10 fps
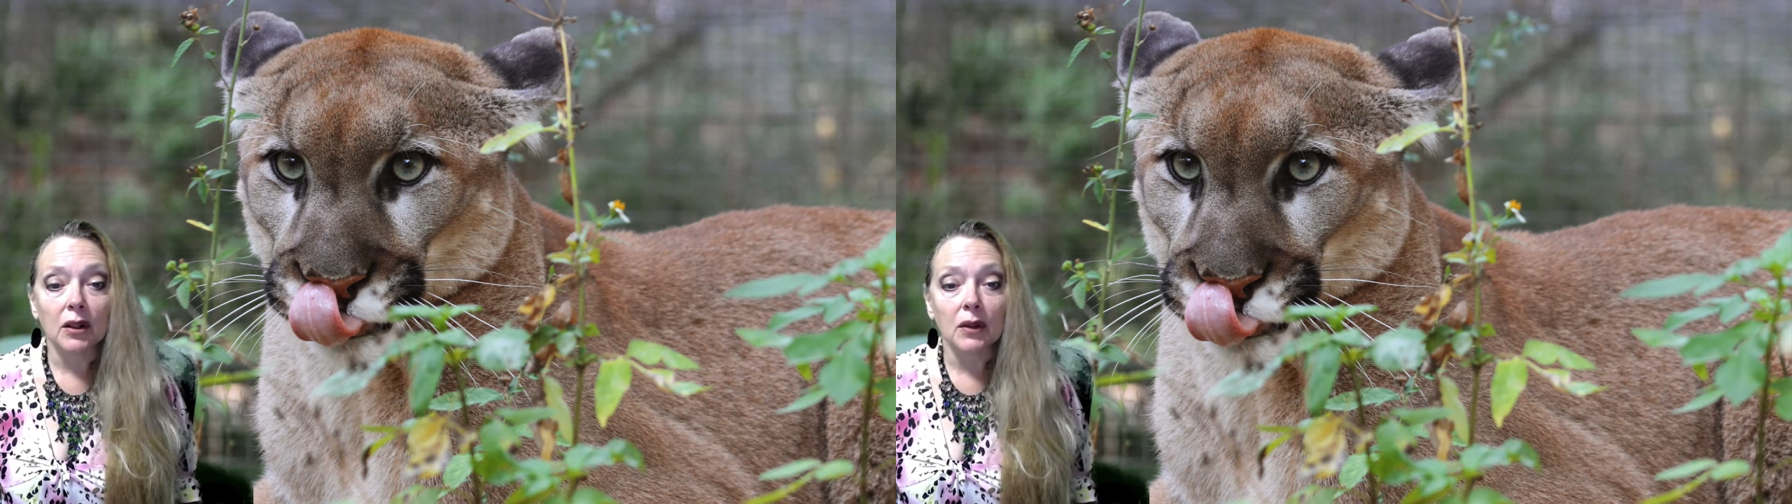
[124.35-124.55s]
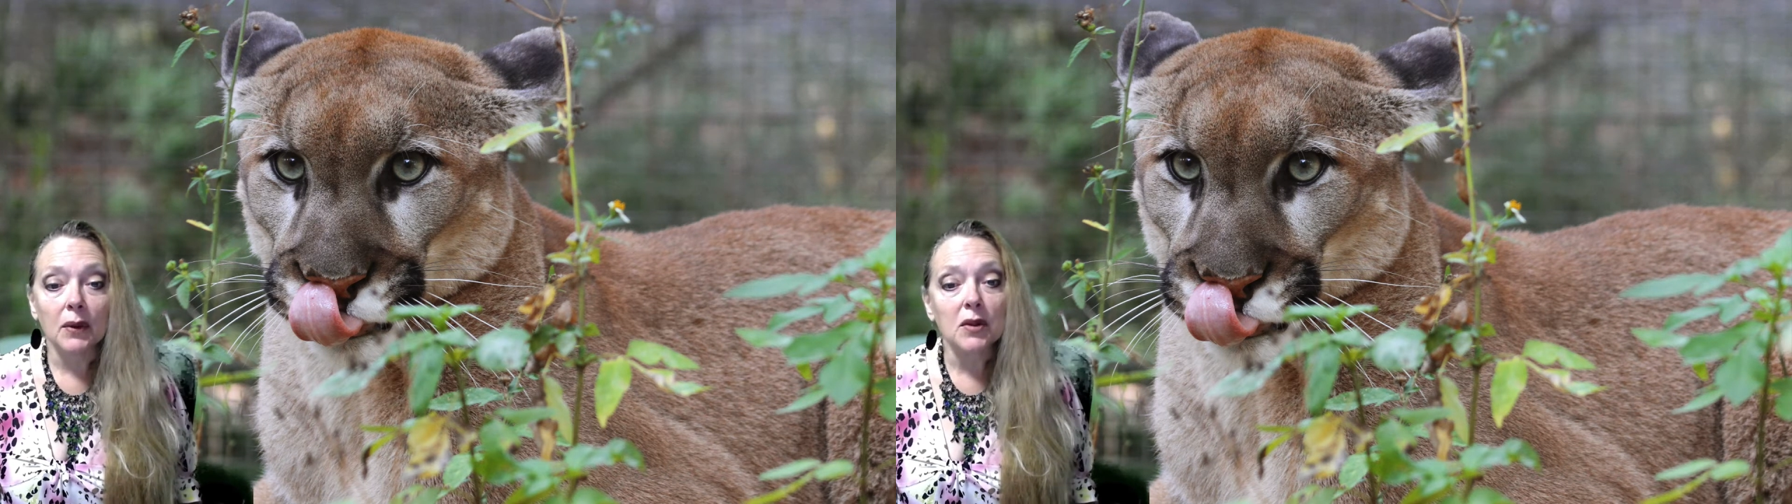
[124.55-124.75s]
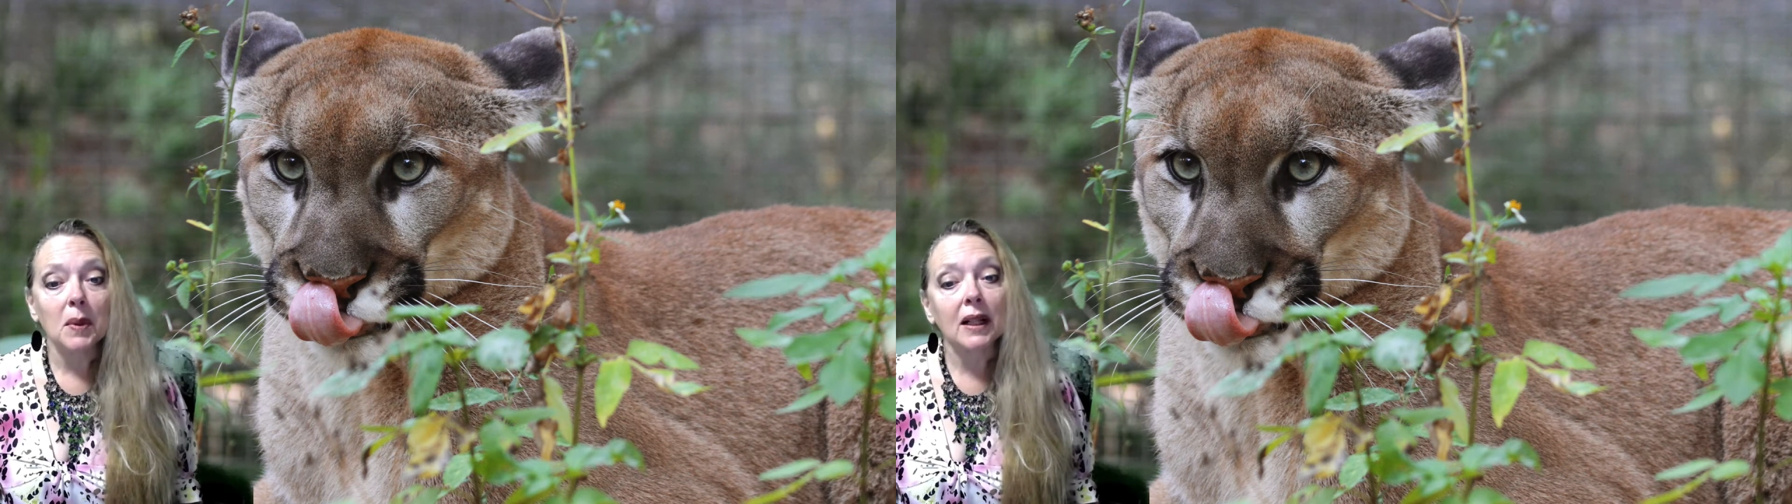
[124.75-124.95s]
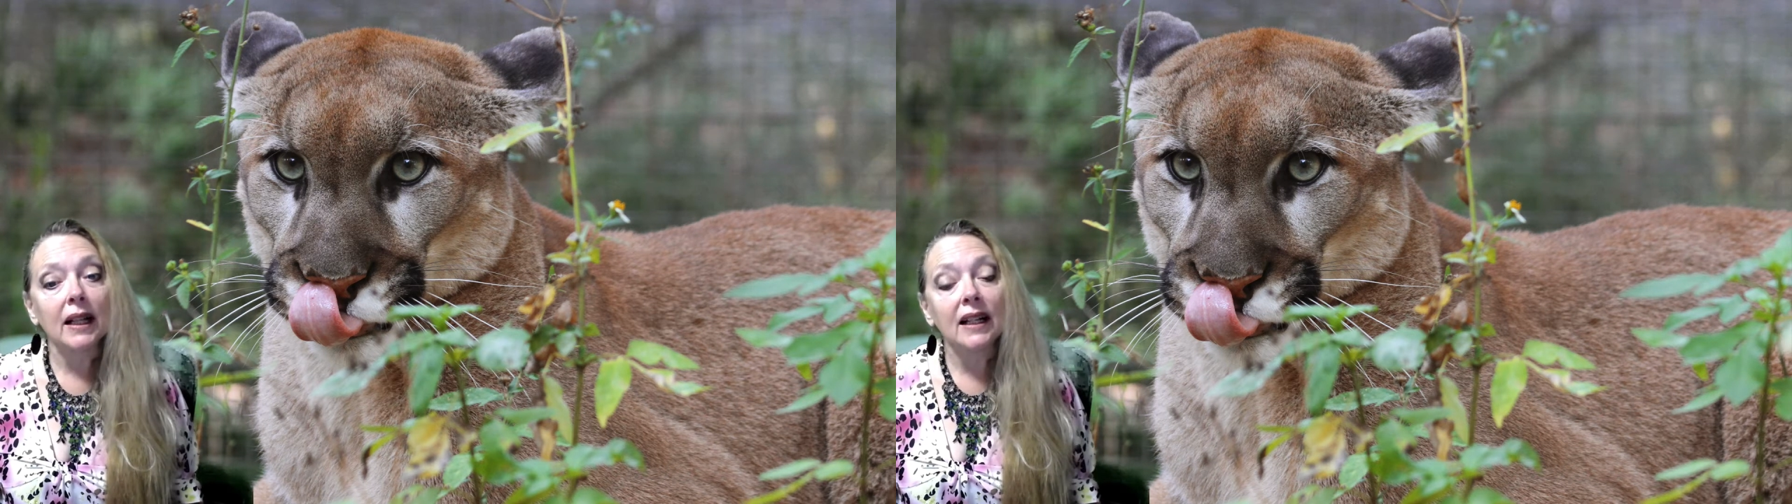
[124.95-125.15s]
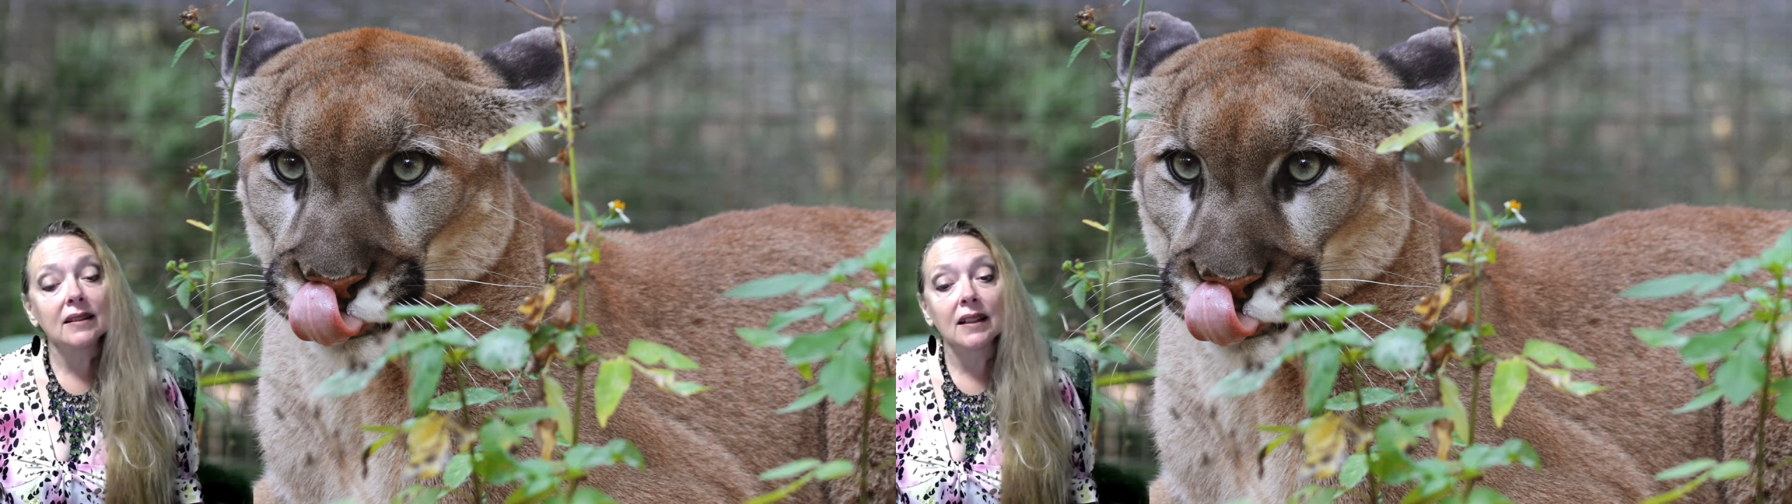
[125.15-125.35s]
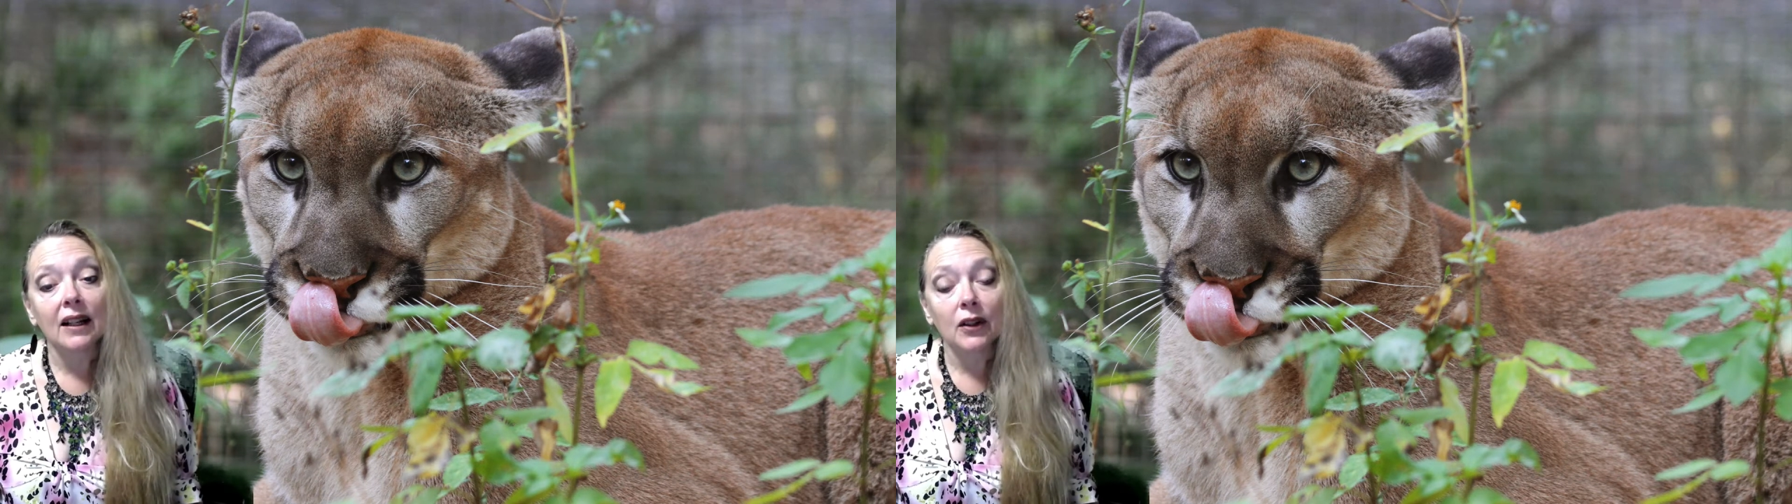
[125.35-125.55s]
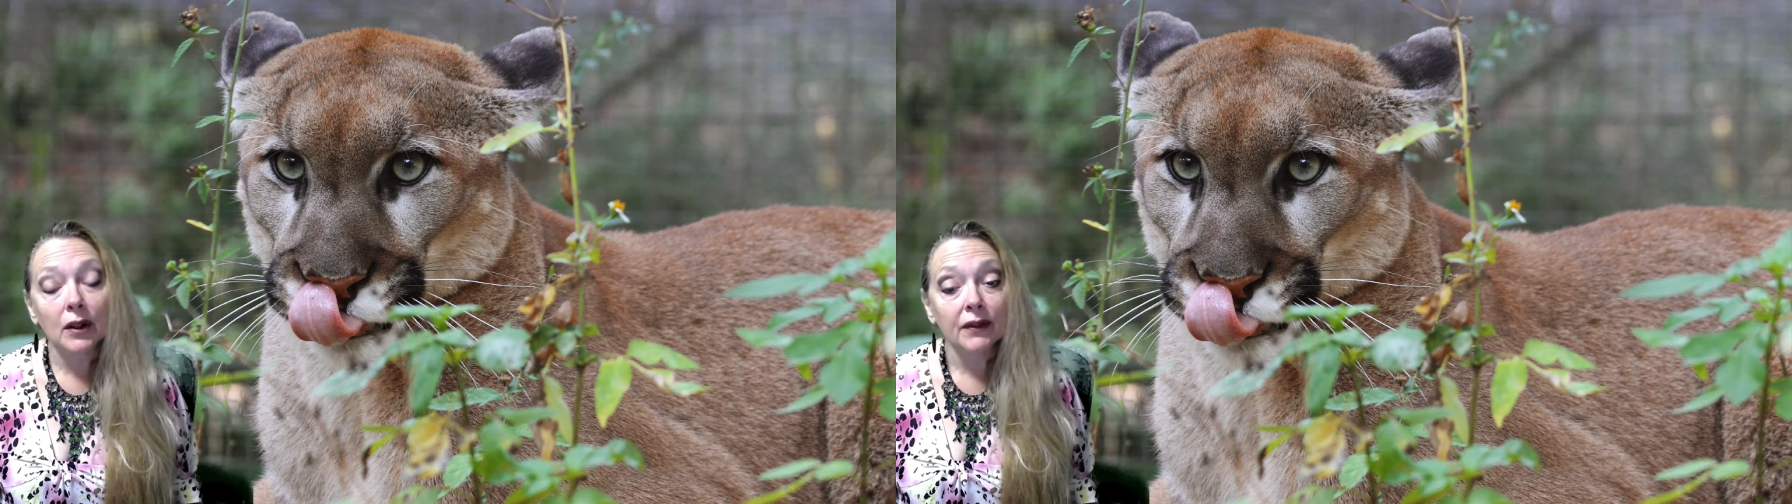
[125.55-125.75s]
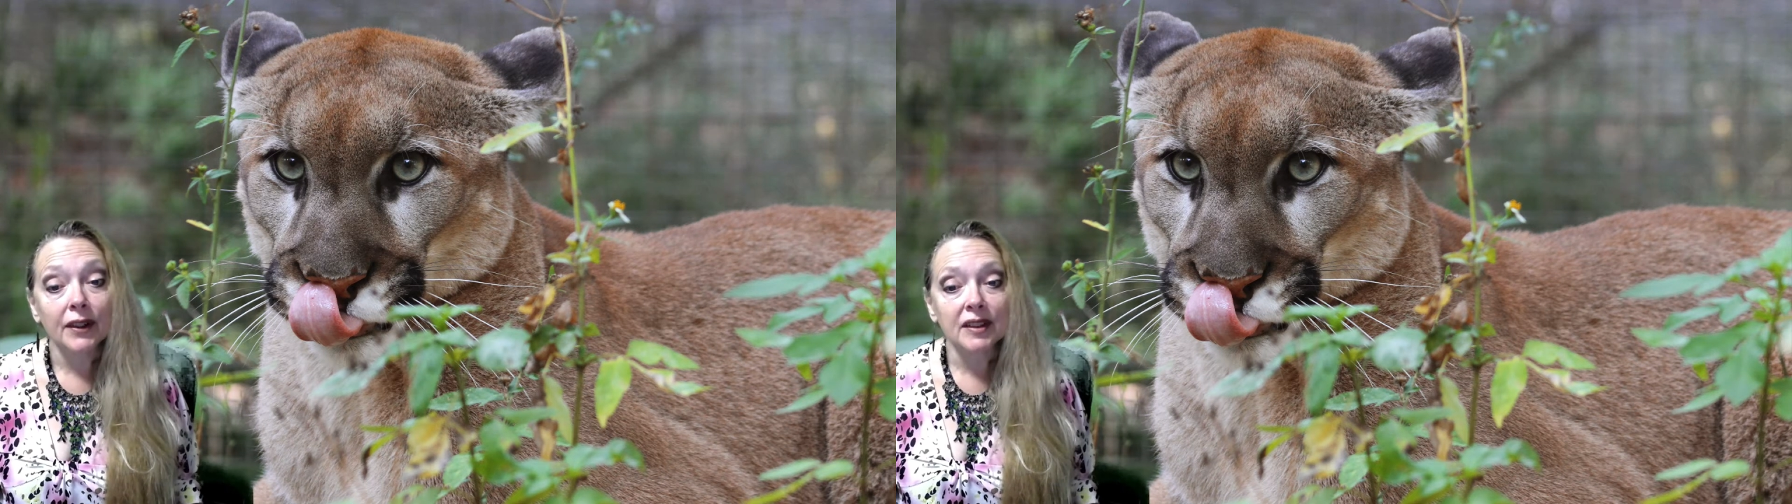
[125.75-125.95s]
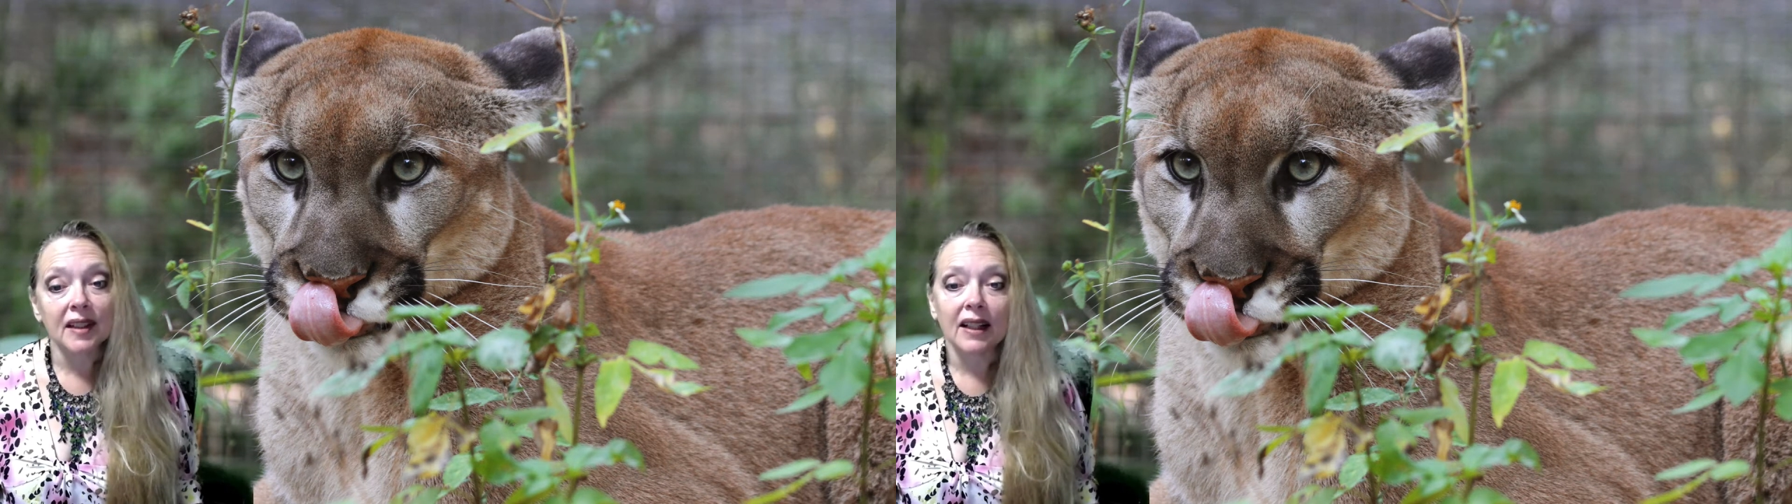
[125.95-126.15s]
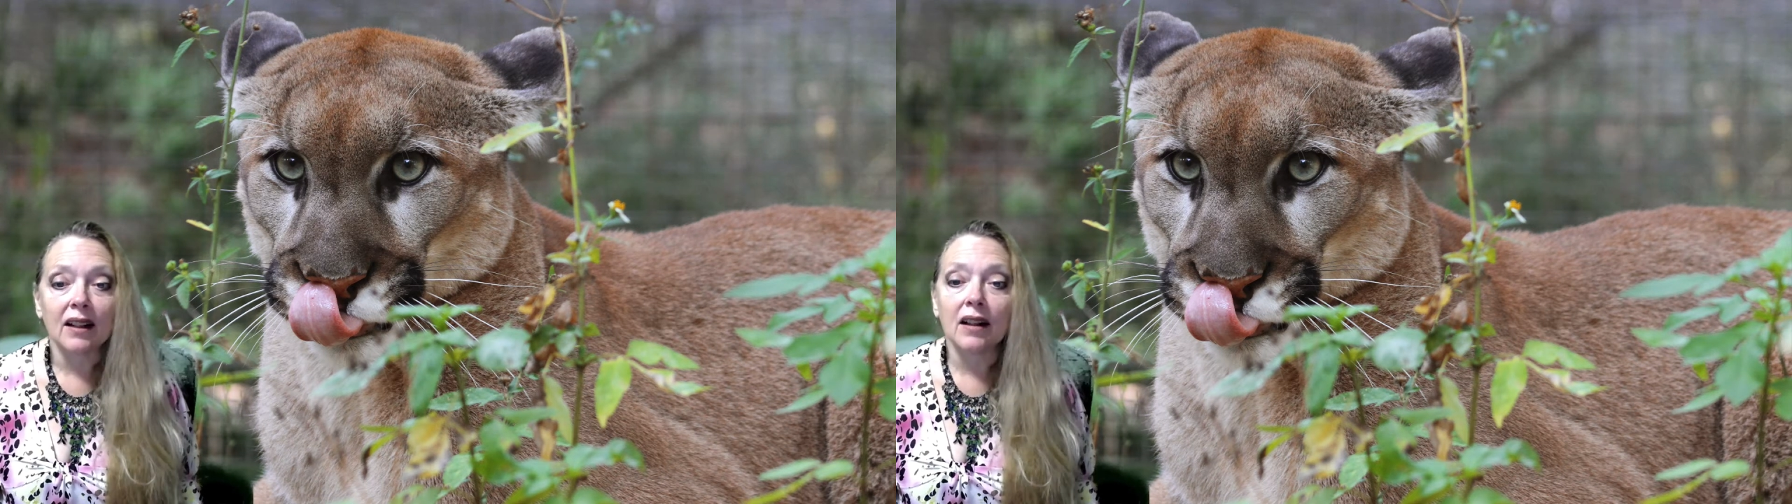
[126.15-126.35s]
enrichment class and got her first
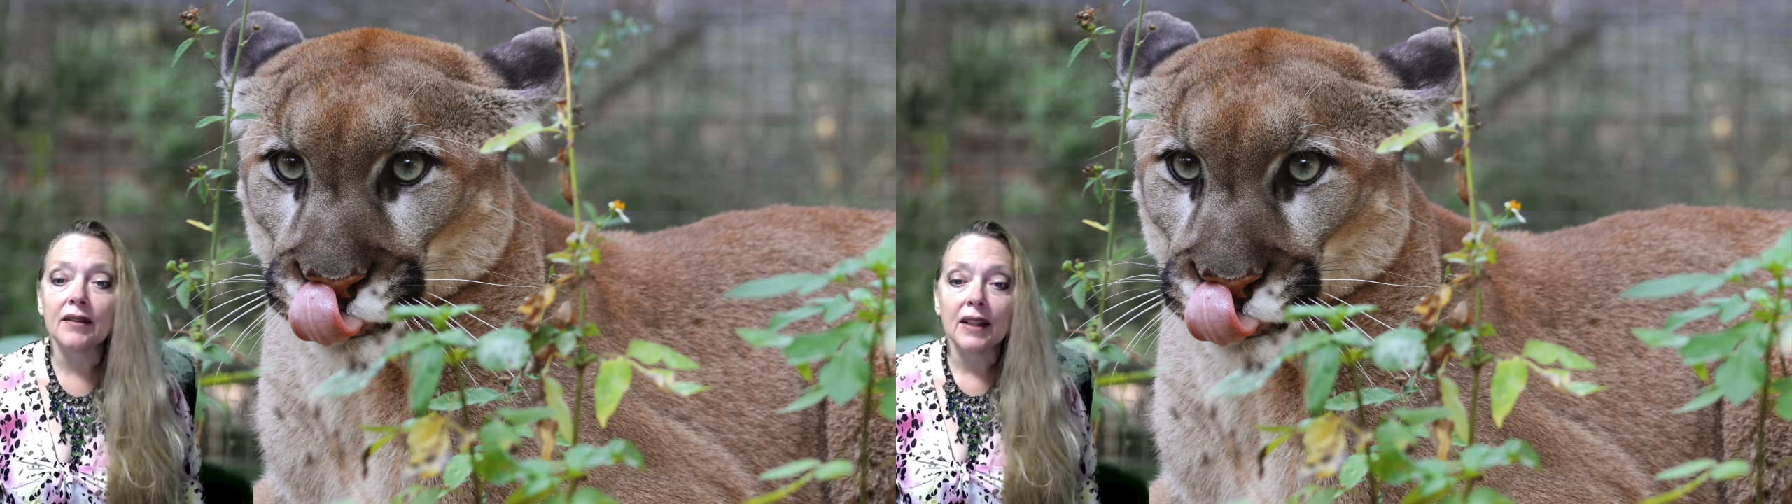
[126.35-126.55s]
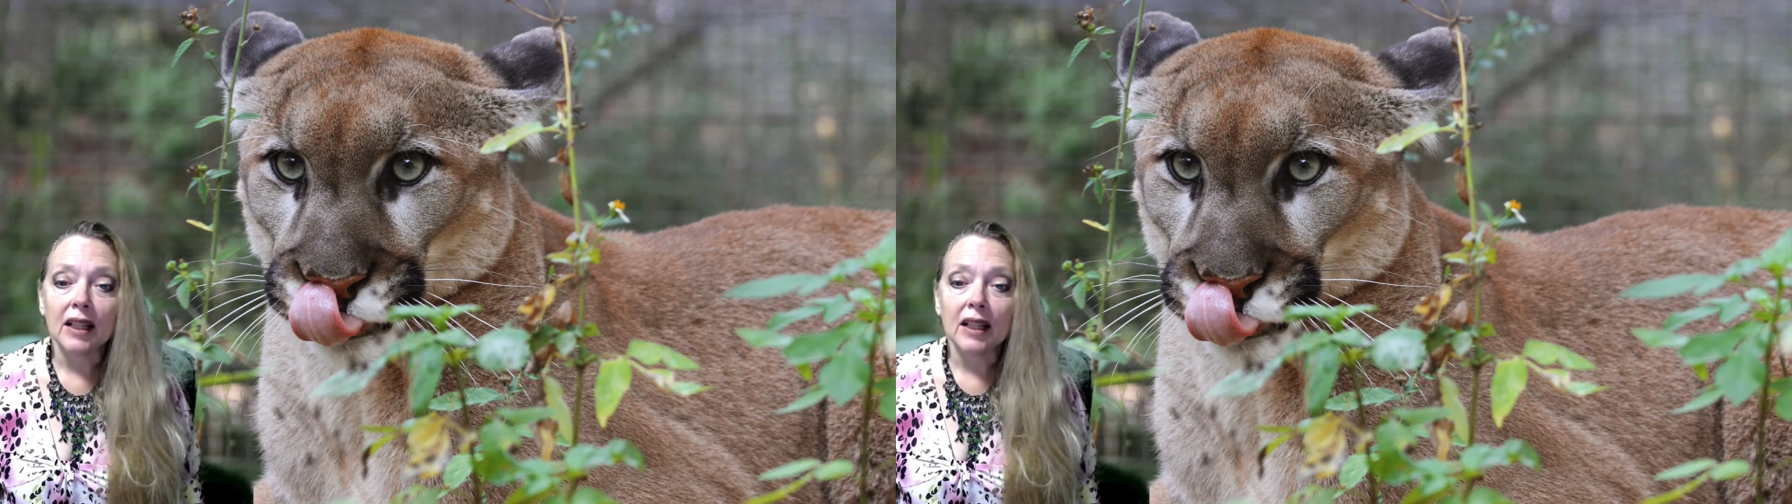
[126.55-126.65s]
sign-off.